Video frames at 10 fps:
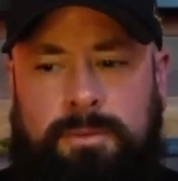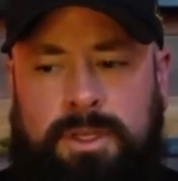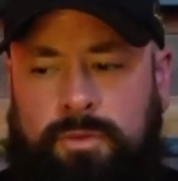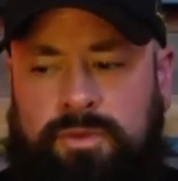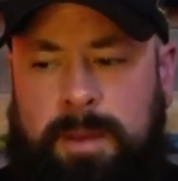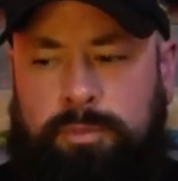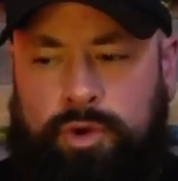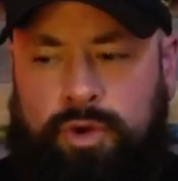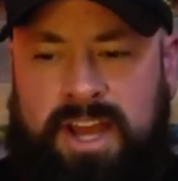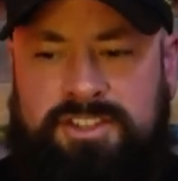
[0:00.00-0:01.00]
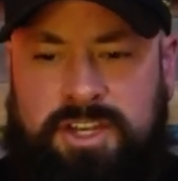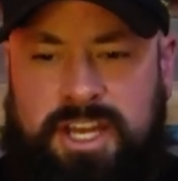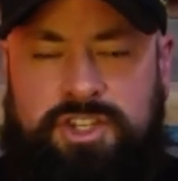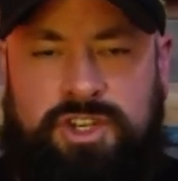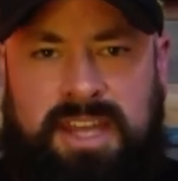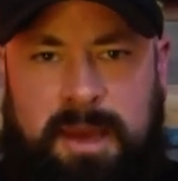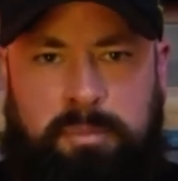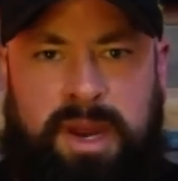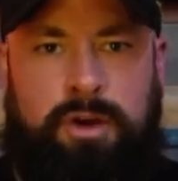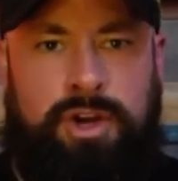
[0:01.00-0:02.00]
And that procrastination,
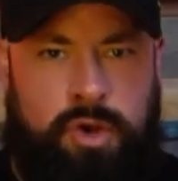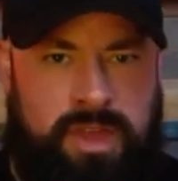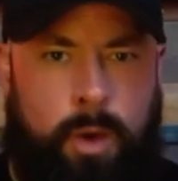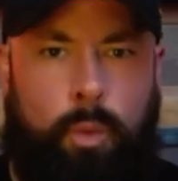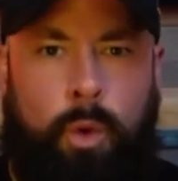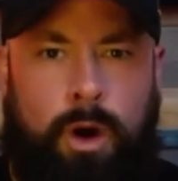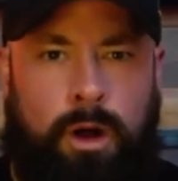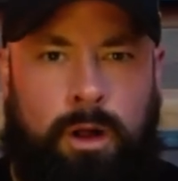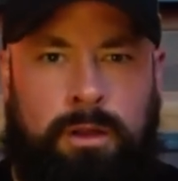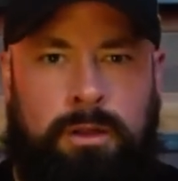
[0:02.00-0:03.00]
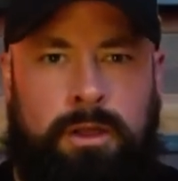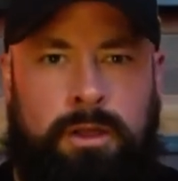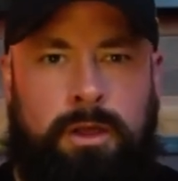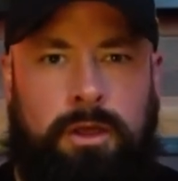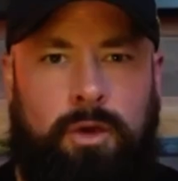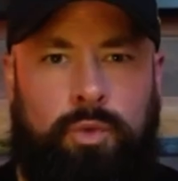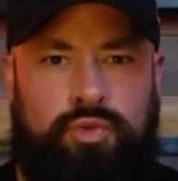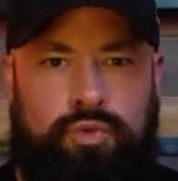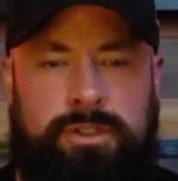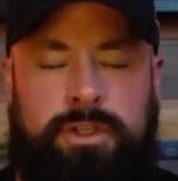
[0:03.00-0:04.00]
that barrier, that wall
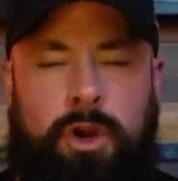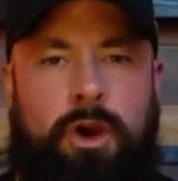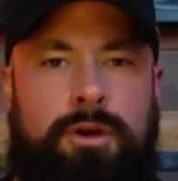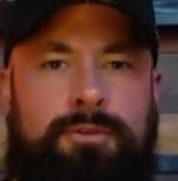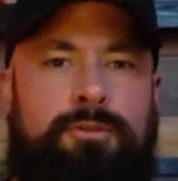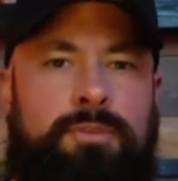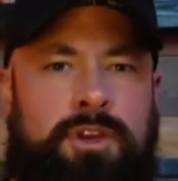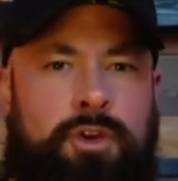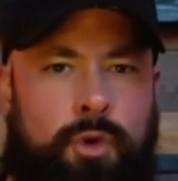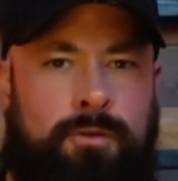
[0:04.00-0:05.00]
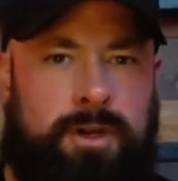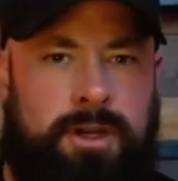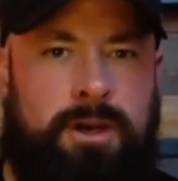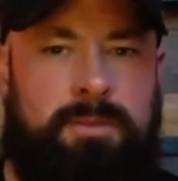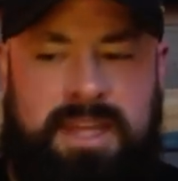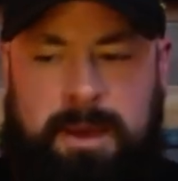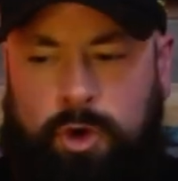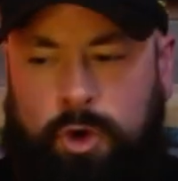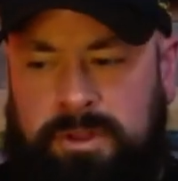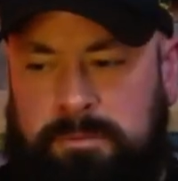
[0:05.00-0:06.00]
was really hard for me to overcome in that
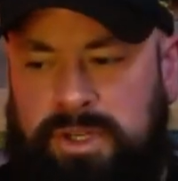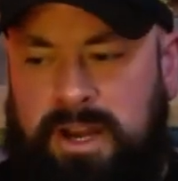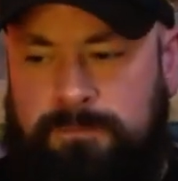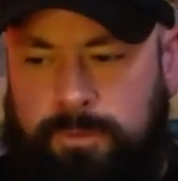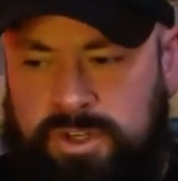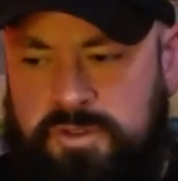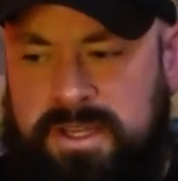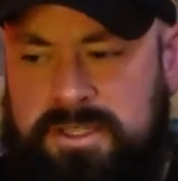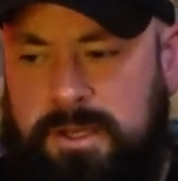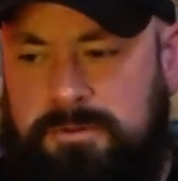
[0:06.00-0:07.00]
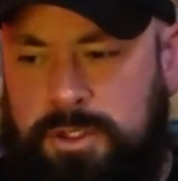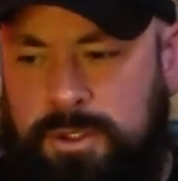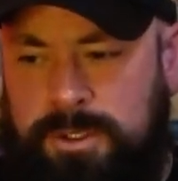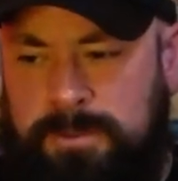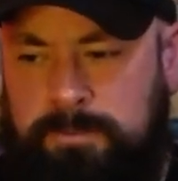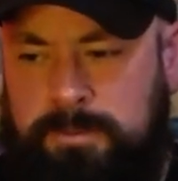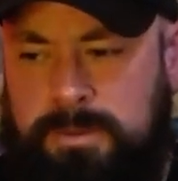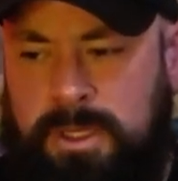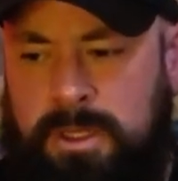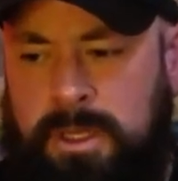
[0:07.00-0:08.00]
moment, but I forced myself to do it.
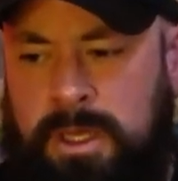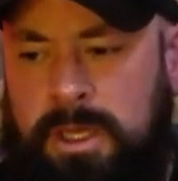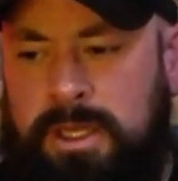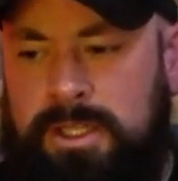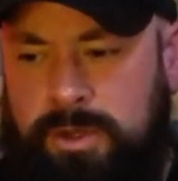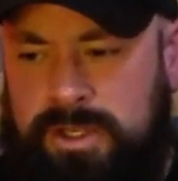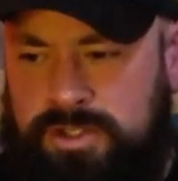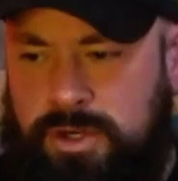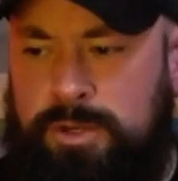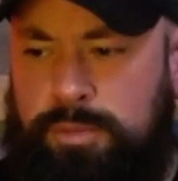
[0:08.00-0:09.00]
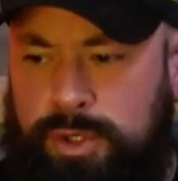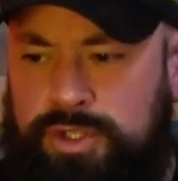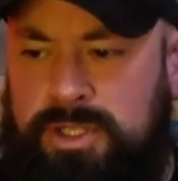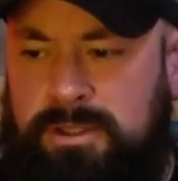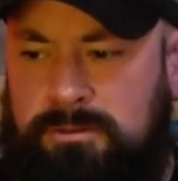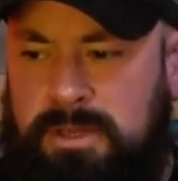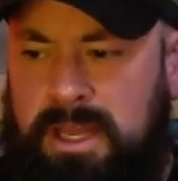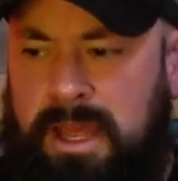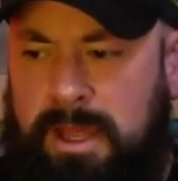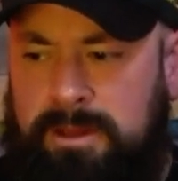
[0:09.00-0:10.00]
And so I started pushing,
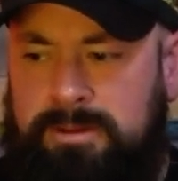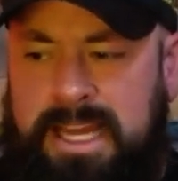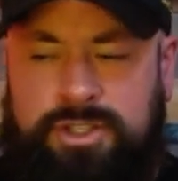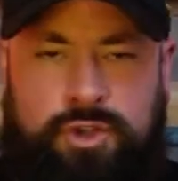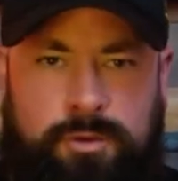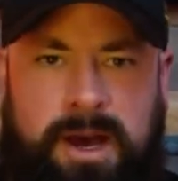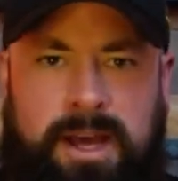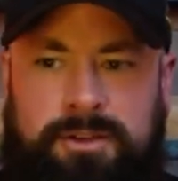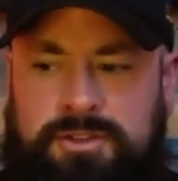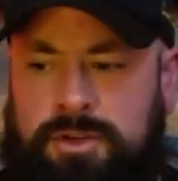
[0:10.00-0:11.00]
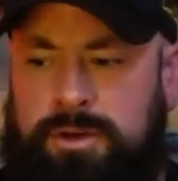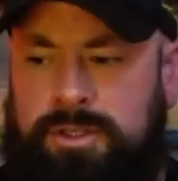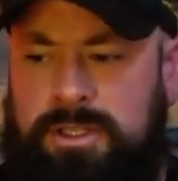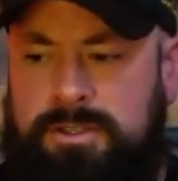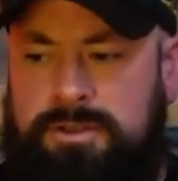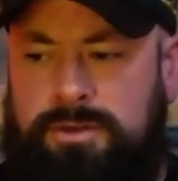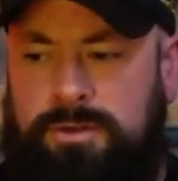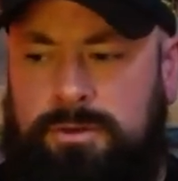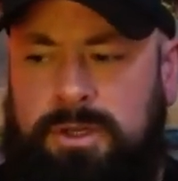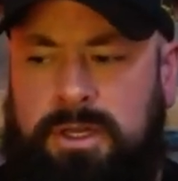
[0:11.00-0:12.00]
and that 2 miles turned
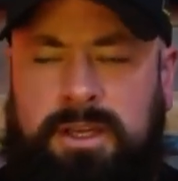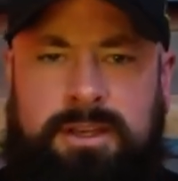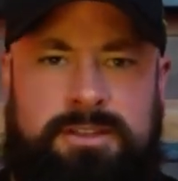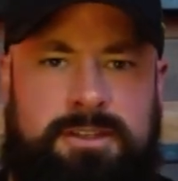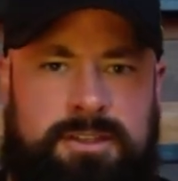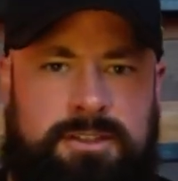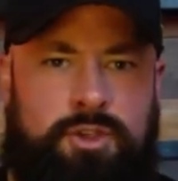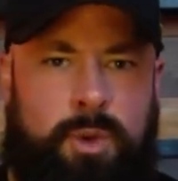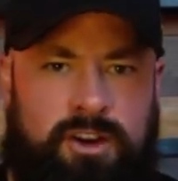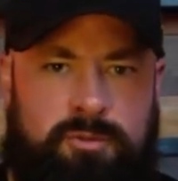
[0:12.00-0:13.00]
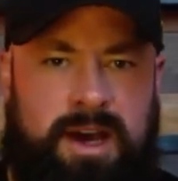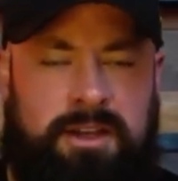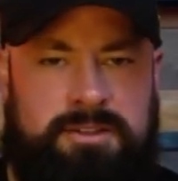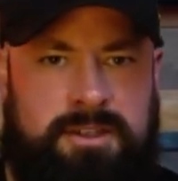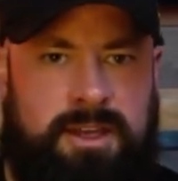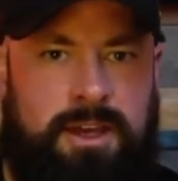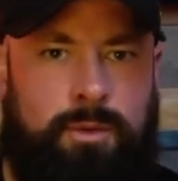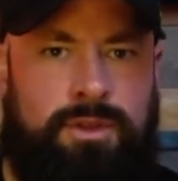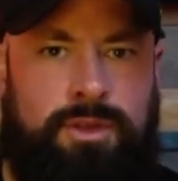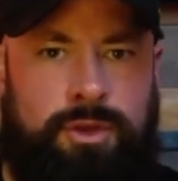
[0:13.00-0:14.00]
into 6 to 12 miles a day
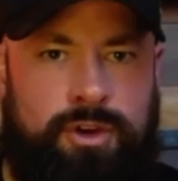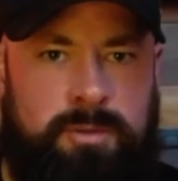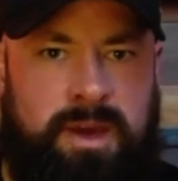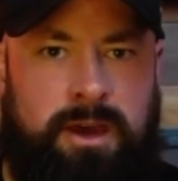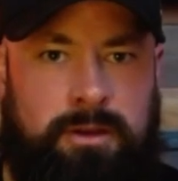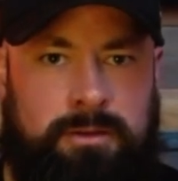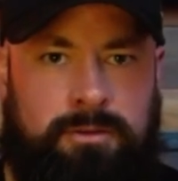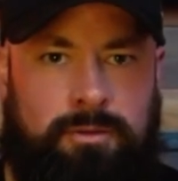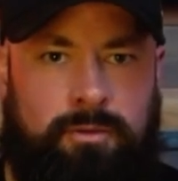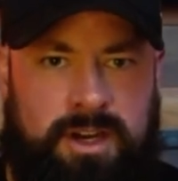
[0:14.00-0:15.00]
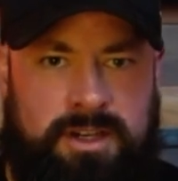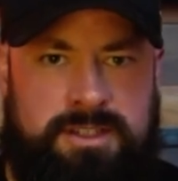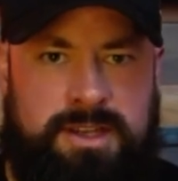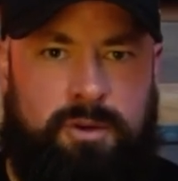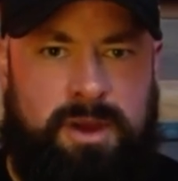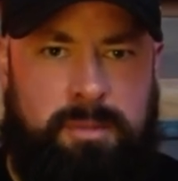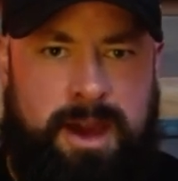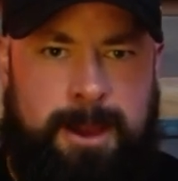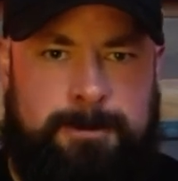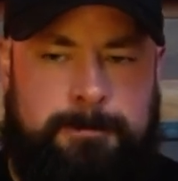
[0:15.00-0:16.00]
with a 30-pound rucksack on my
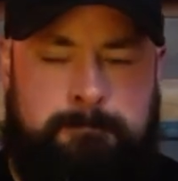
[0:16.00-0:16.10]
back.